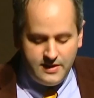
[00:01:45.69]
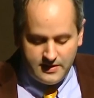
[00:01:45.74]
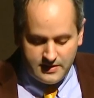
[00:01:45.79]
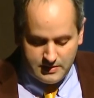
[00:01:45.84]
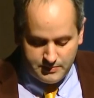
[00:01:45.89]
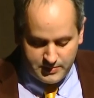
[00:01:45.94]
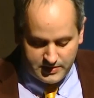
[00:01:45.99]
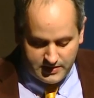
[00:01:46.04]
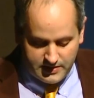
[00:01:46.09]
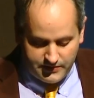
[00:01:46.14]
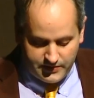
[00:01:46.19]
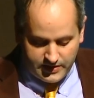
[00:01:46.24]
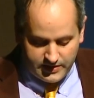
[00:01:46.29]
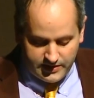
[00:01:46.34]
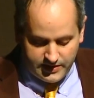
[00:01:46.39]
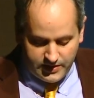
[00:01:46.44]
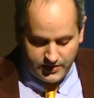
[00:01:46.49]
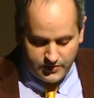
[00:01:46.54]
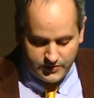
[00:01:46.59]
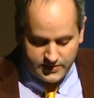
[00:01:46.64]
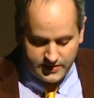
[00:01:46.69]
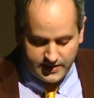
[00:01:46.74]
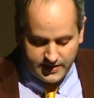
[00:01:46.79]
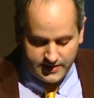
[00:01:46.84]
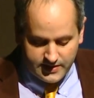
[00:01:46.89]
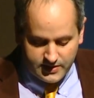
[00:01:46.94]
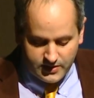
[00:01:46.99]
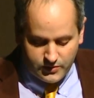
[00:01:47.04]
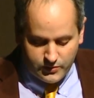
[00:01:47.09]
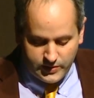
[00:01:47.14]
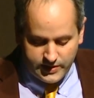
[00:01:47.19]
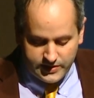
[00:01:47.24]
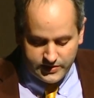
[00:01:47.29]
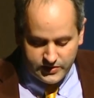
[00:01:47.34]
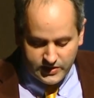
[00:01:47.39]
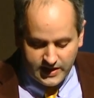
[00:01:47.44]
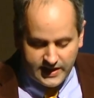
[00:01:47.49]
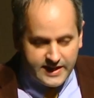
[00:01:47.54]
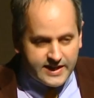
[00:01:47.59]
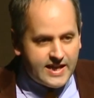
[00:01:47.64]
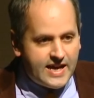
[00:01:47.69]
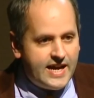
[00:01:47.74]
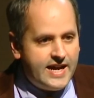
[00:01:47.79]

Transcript: specifically using squid giant